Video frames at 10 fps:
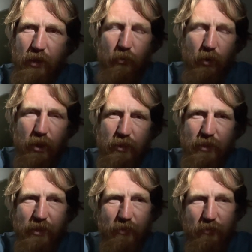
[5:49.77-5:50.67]

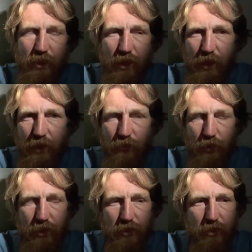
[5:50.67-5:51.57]
rains. It
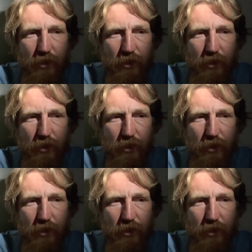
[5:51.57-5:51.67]
rains.